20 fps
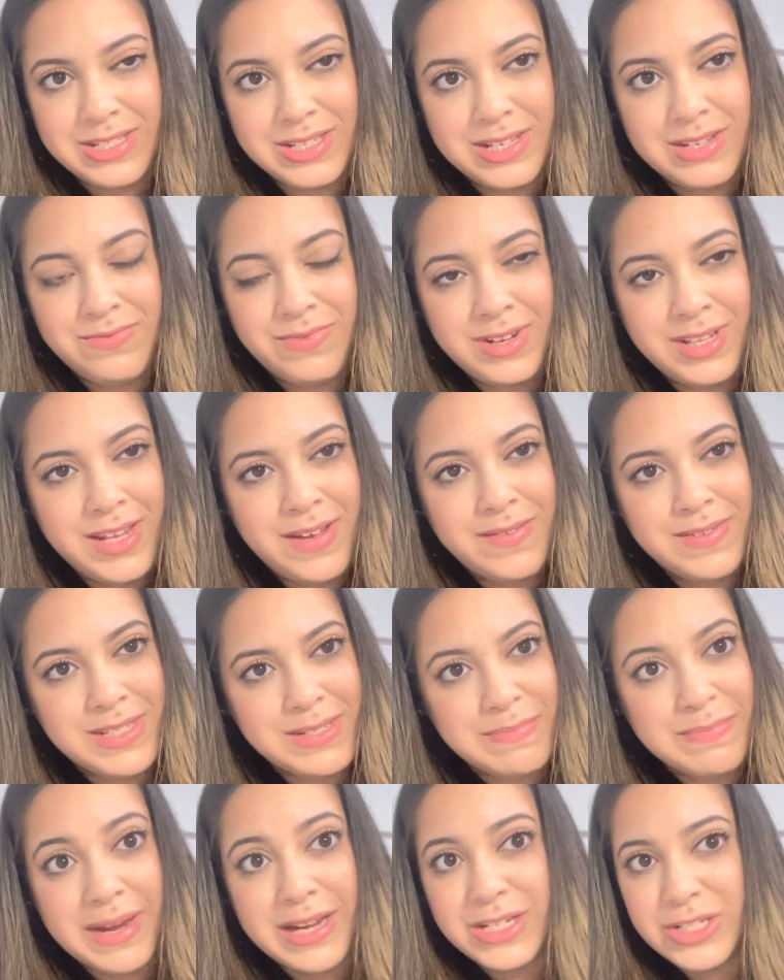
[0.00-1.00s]
relieves
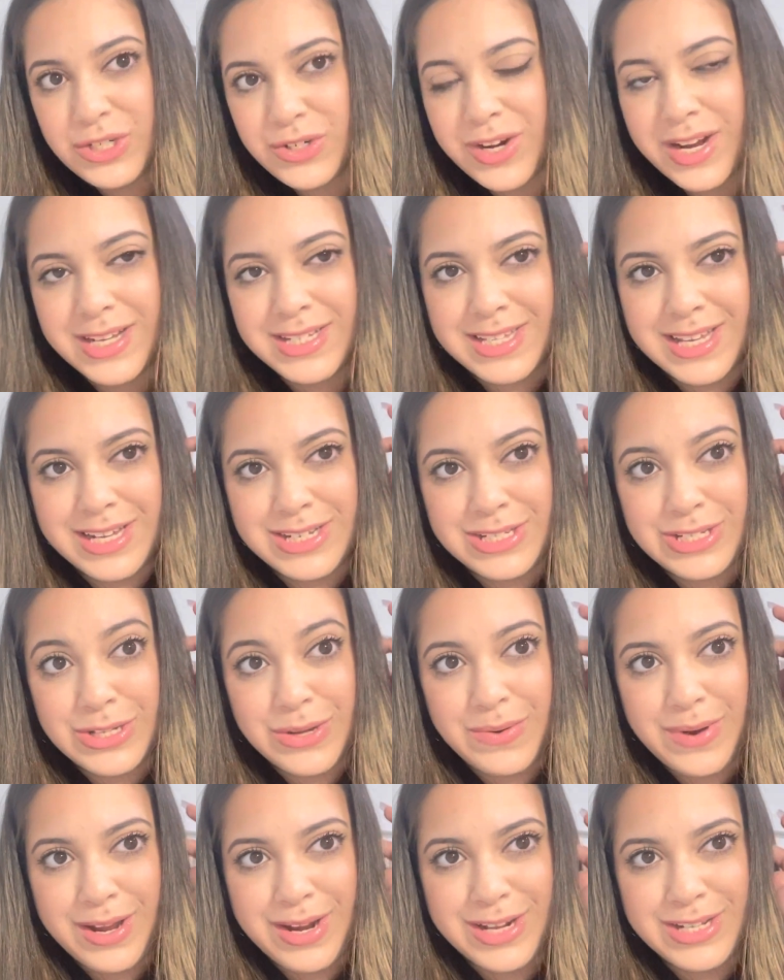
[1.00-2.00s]
my stress and
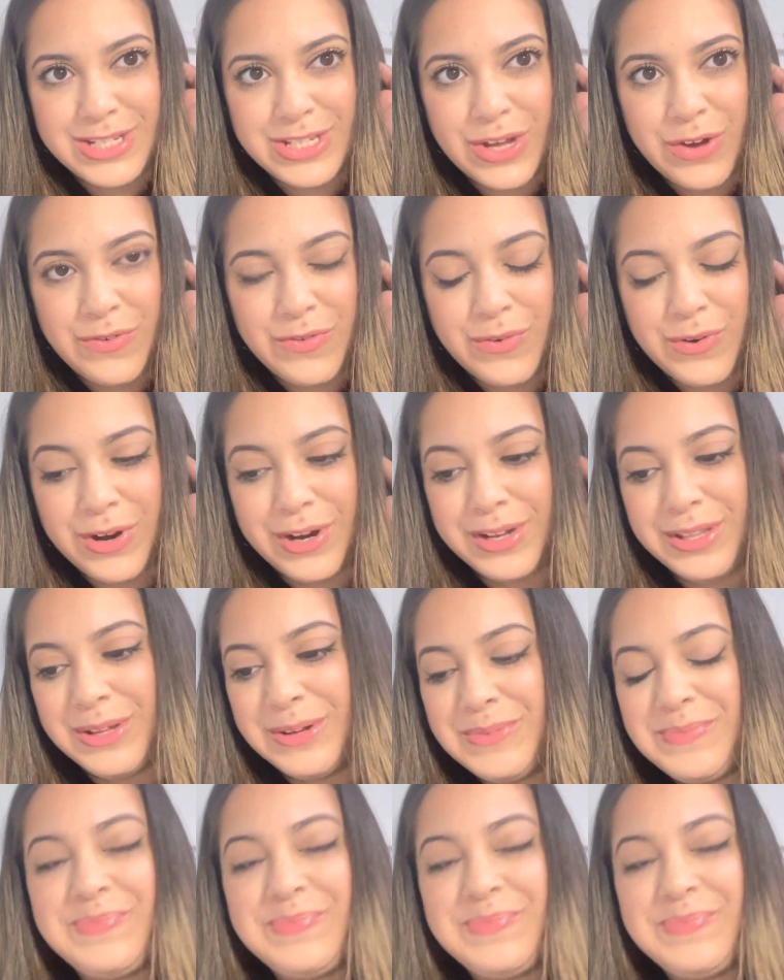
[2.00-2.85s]
so on and so forth.